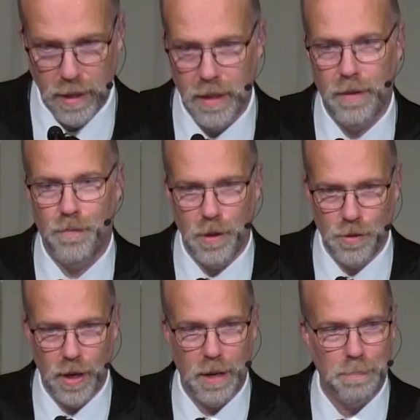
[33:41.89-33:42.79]
If you
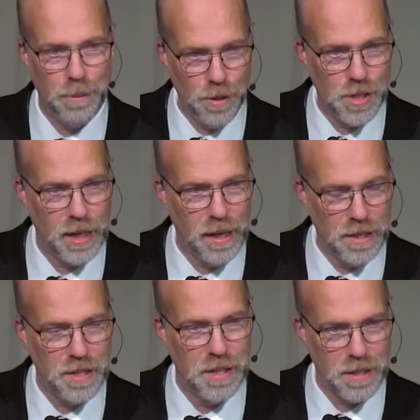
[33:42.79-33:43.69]
try to push
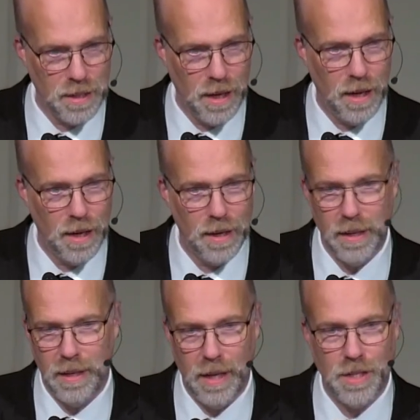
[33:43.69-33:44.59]
against this law,
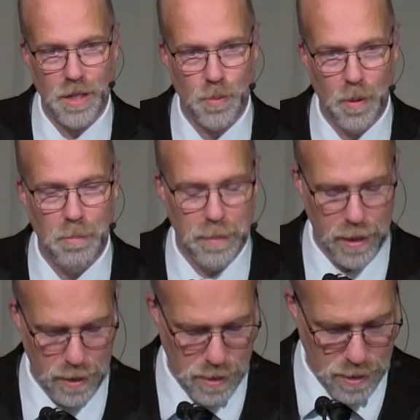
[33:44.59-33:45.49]
it just won't
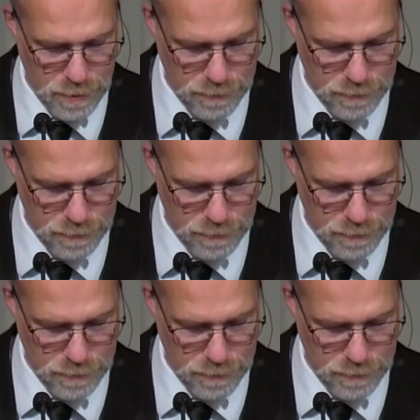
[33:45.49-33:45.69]
budge.